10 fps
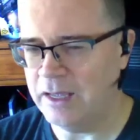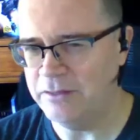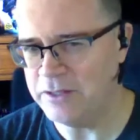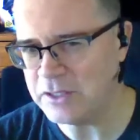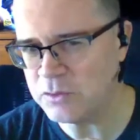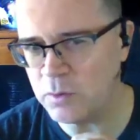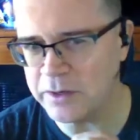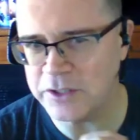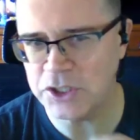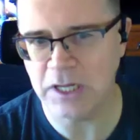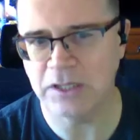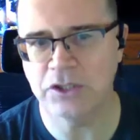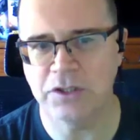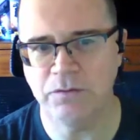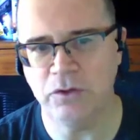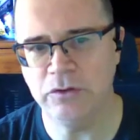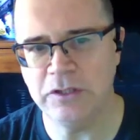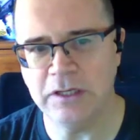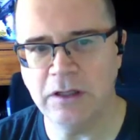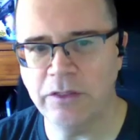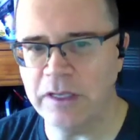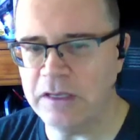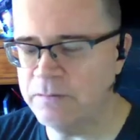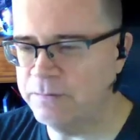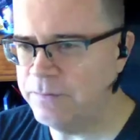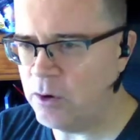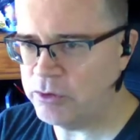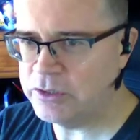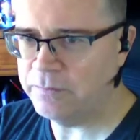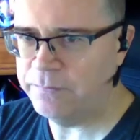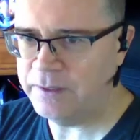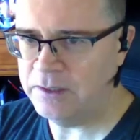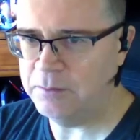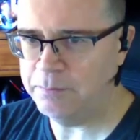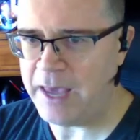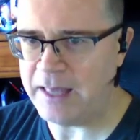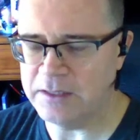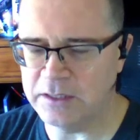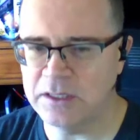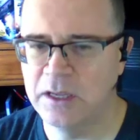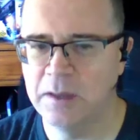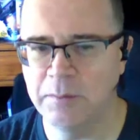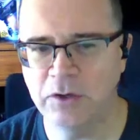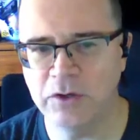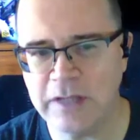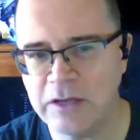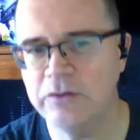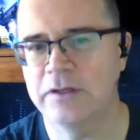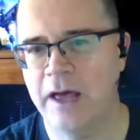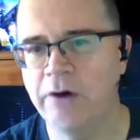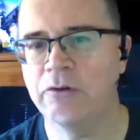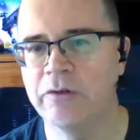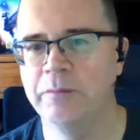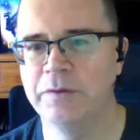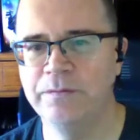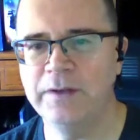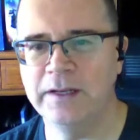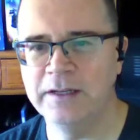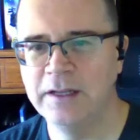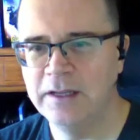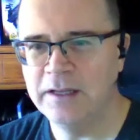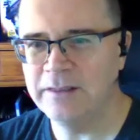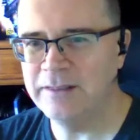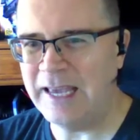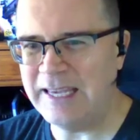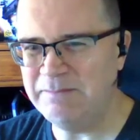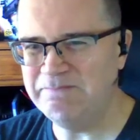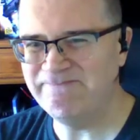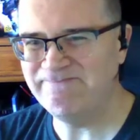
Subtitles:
And this is one of the challenges of using the forest fill patterns. Because they use an algorithm to fill it, they